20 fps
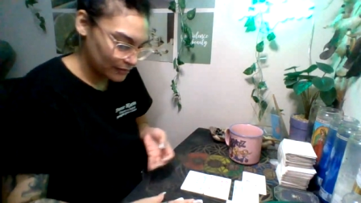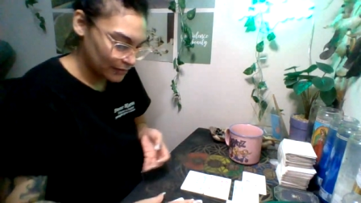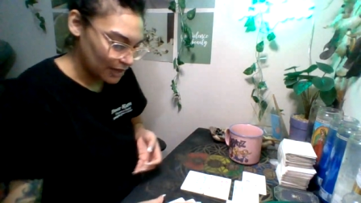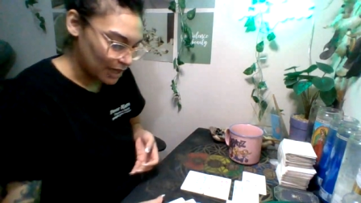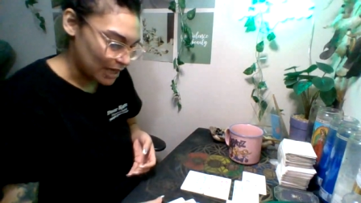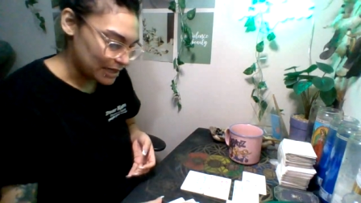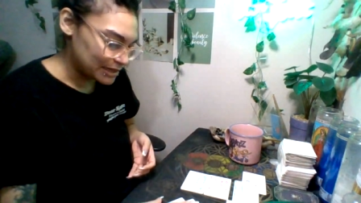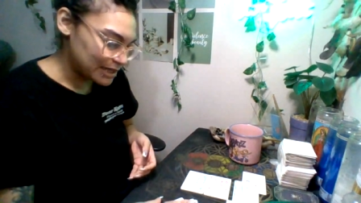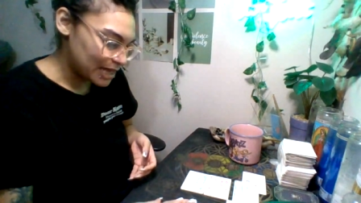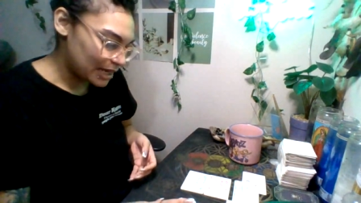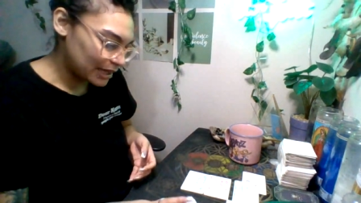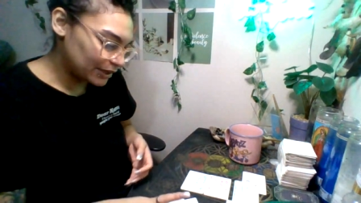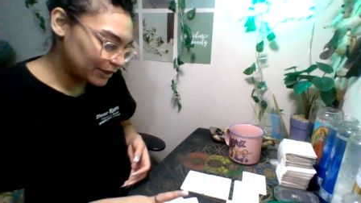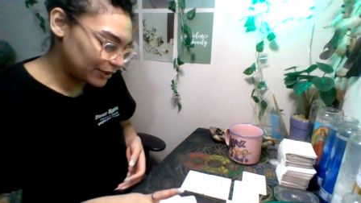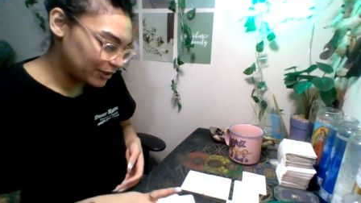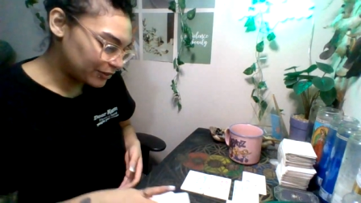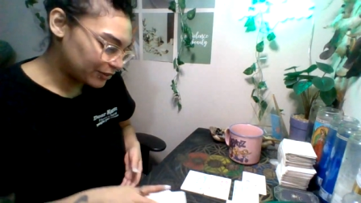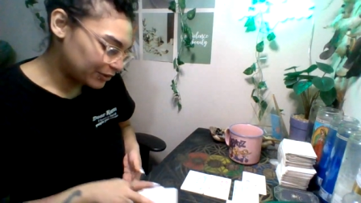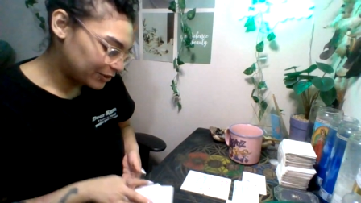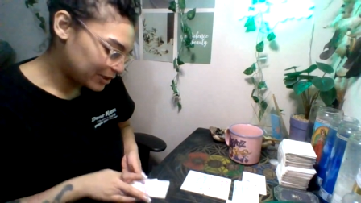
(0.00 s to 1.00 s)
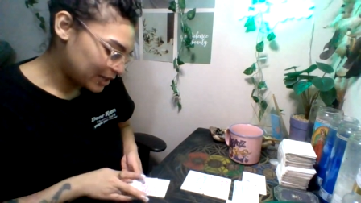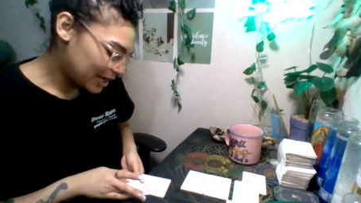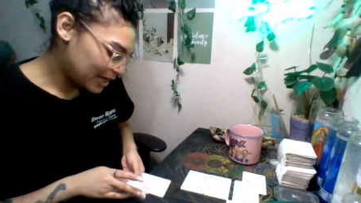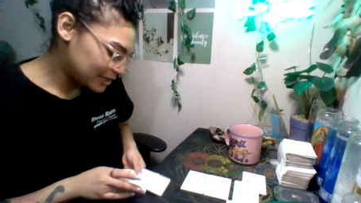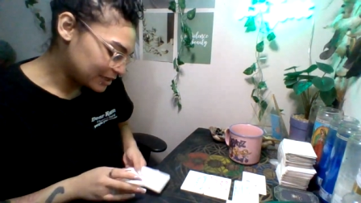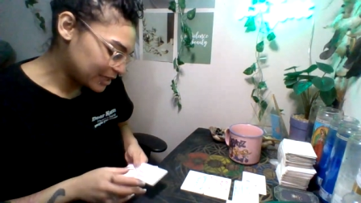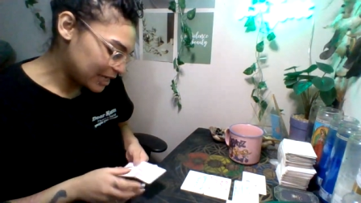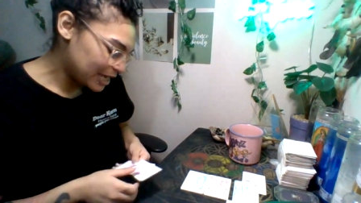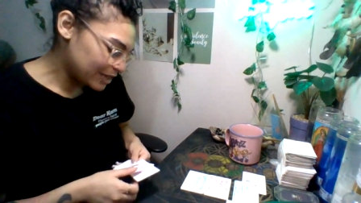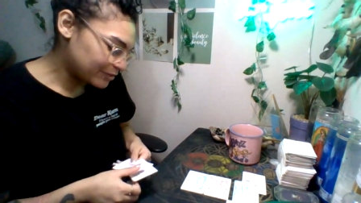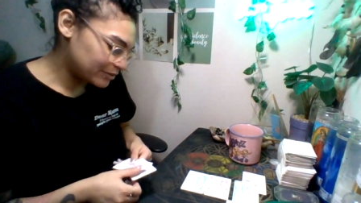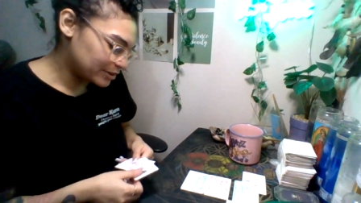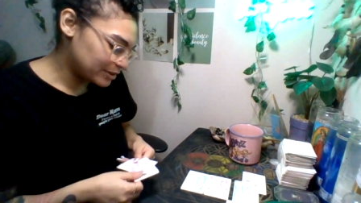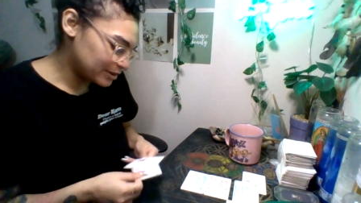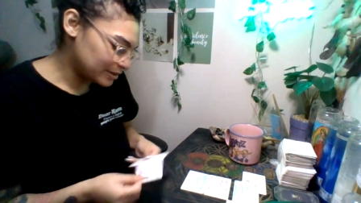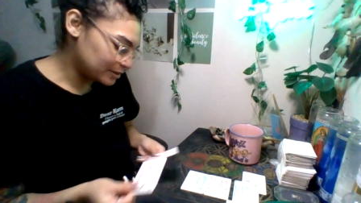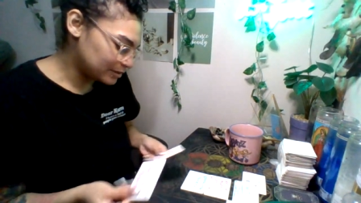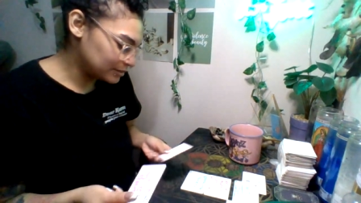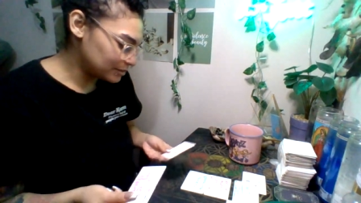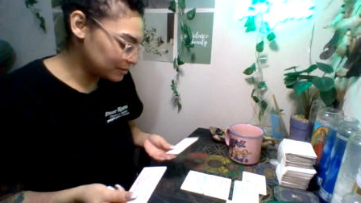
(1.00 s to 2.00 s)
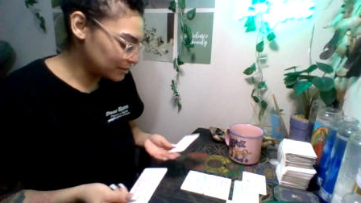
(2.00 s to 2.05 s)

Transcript: Attacking your third eye chakra.